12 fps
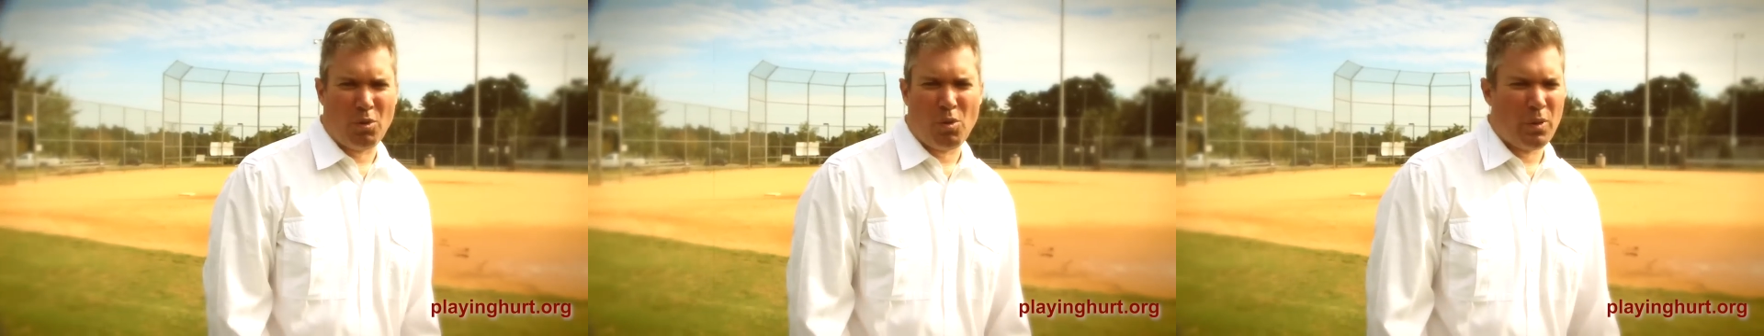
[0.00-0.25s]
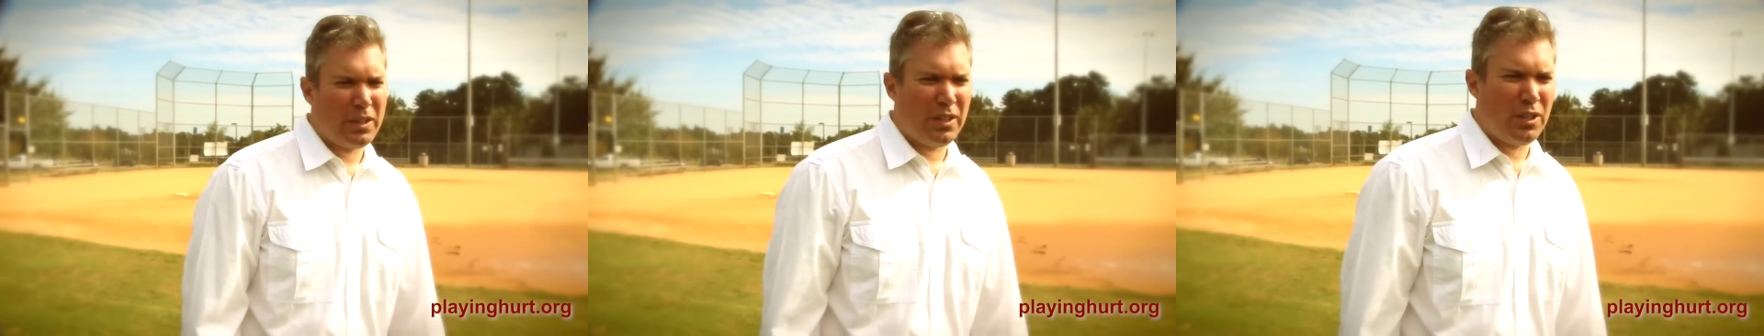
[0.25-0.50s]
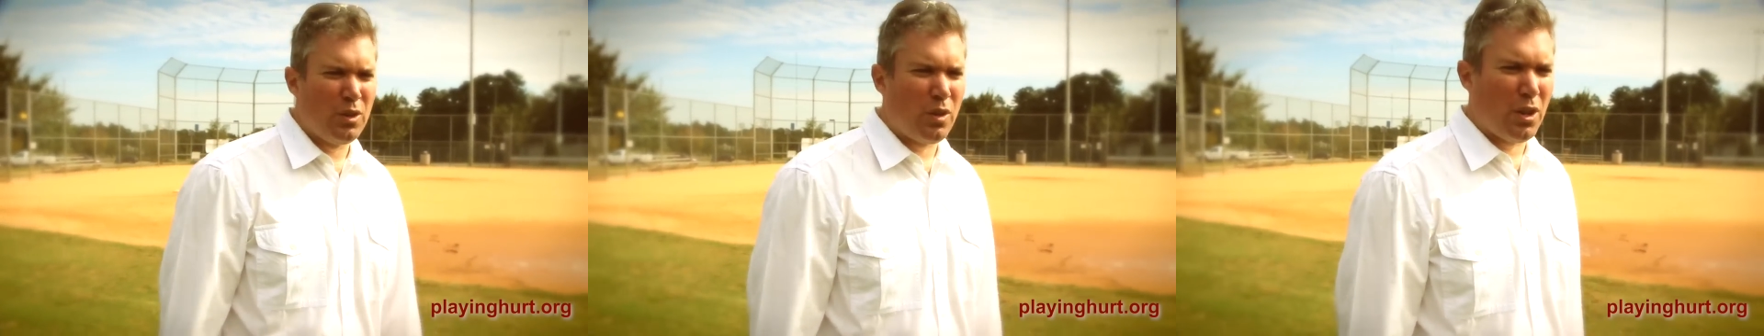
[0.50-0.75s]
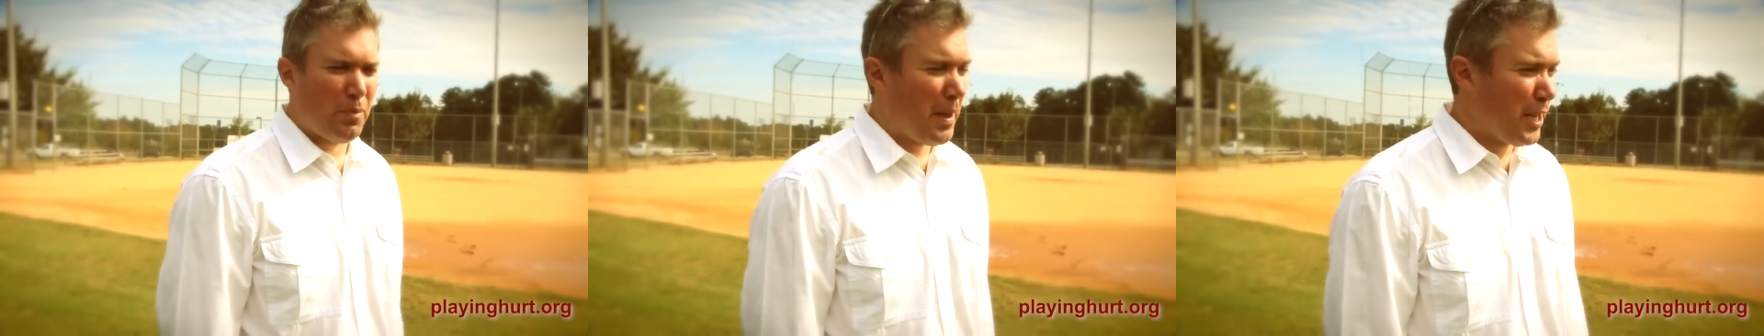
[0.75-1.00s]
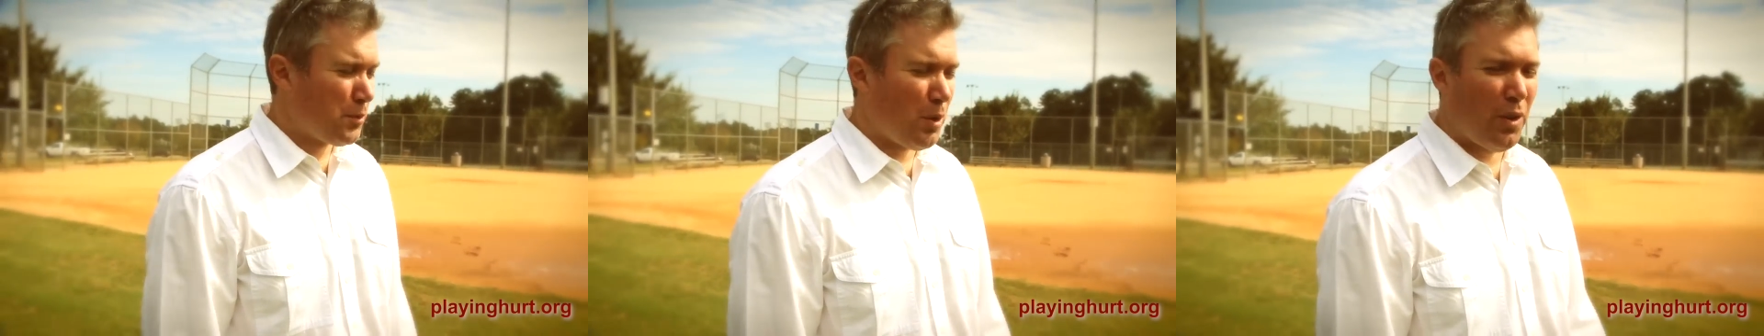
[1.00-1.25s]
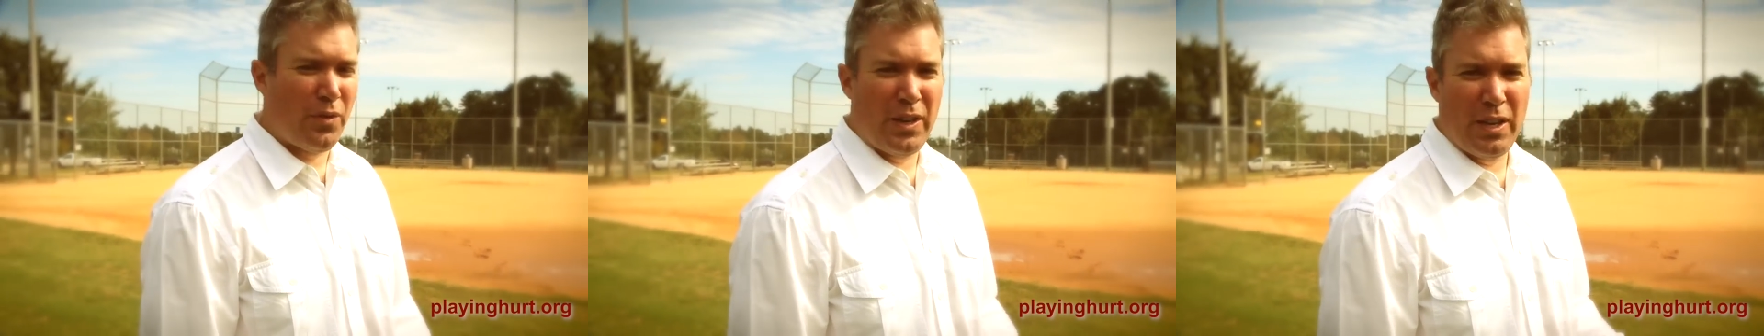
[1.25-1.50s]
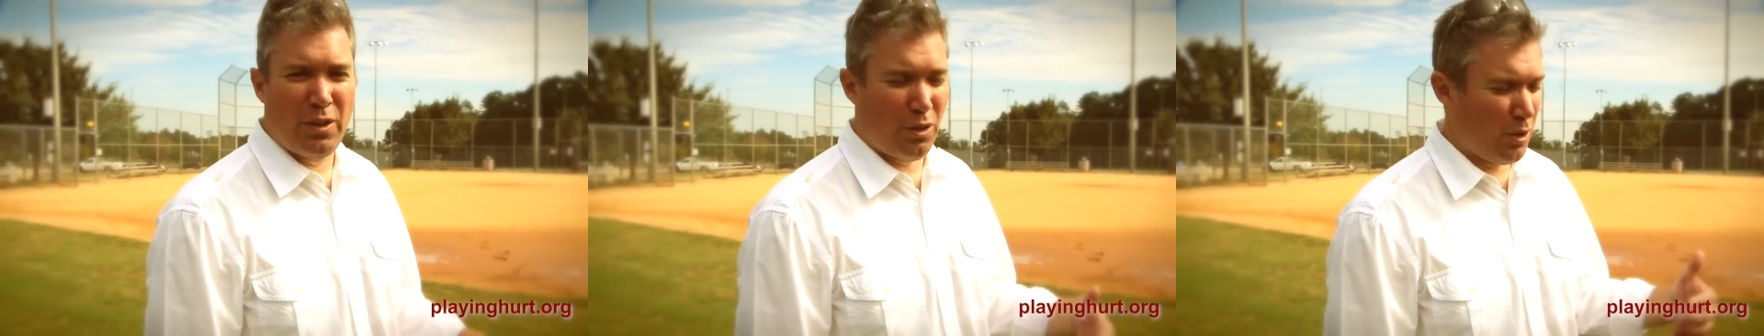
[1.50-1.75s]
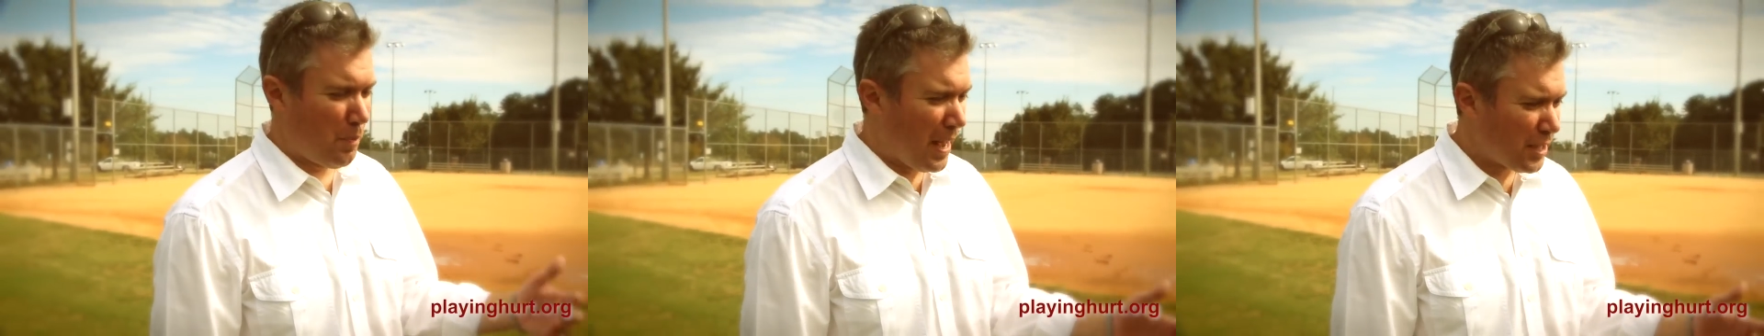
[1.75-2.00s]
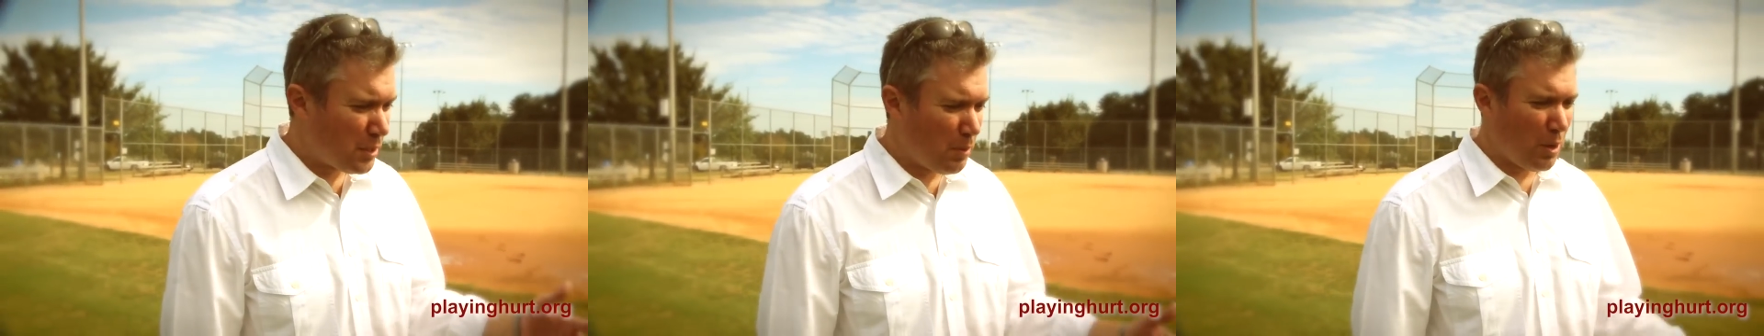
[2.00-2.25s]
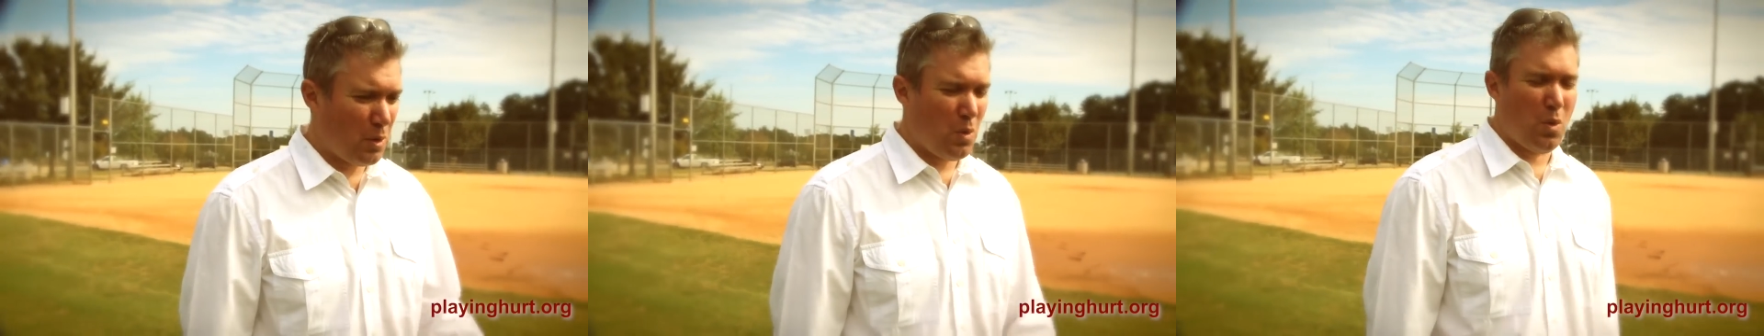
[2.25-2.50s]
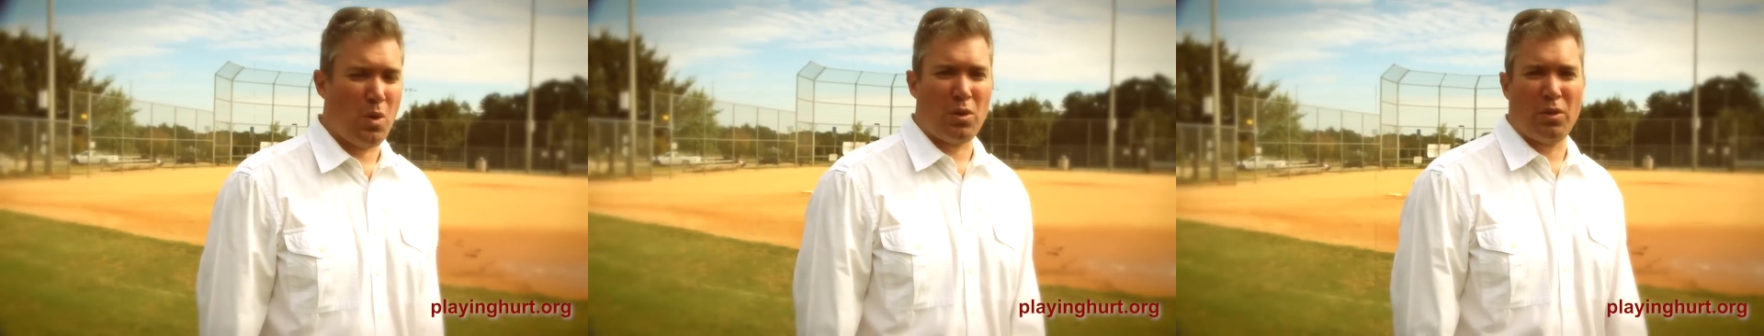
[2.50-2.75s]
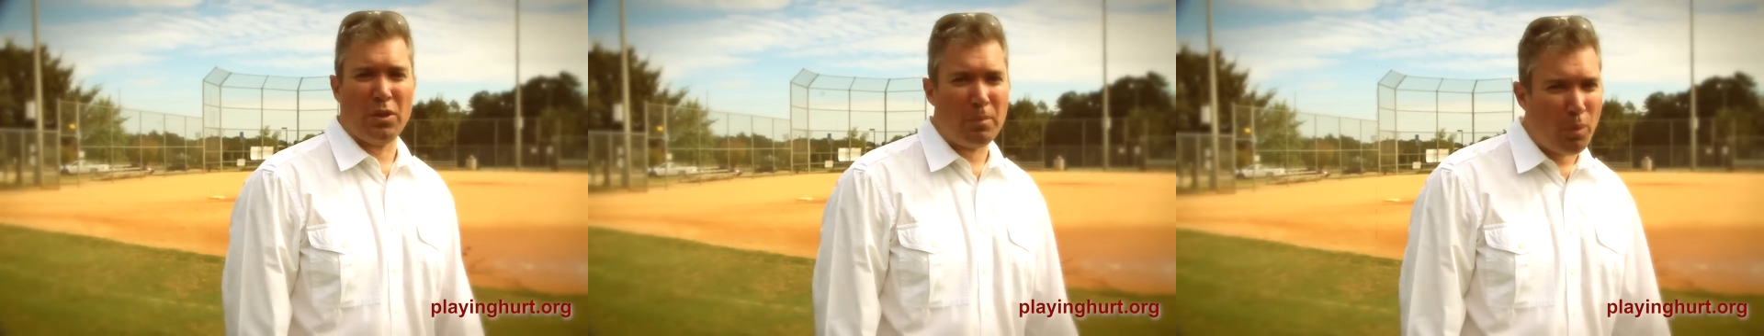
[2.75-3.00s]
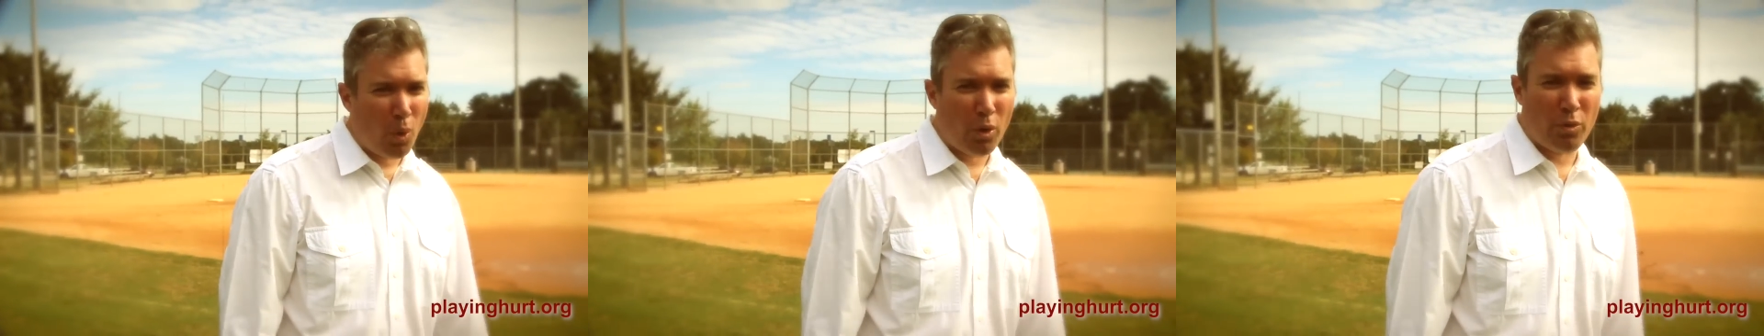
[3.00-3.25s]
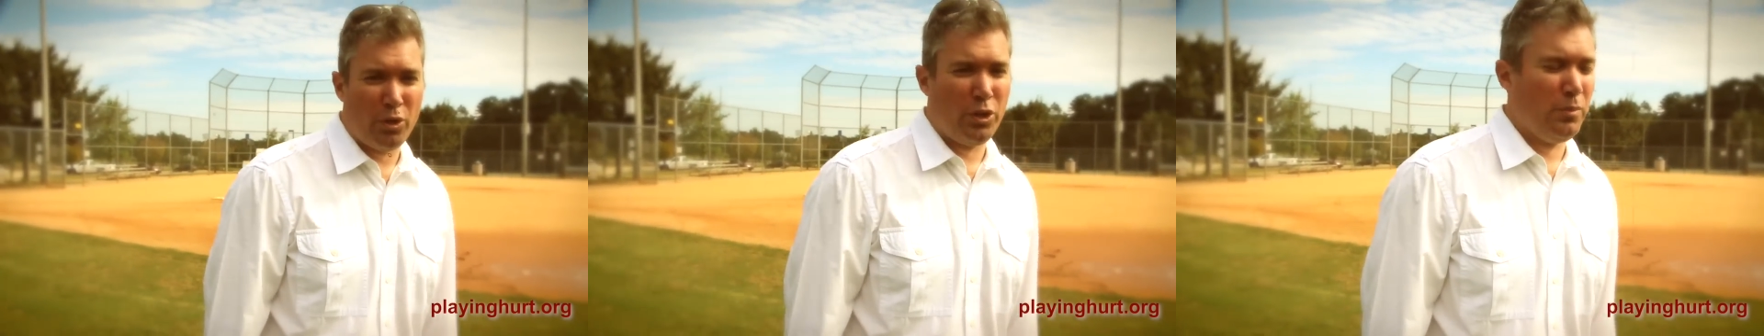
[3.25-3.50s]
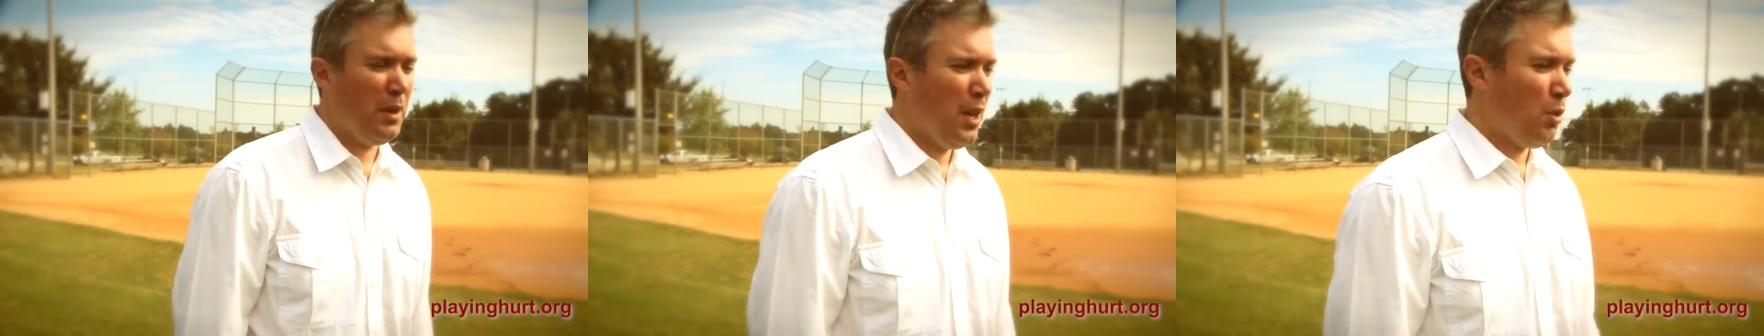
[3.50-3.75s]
We're willing to do it on the baseball field, or on the basketball court, or in the boardroom.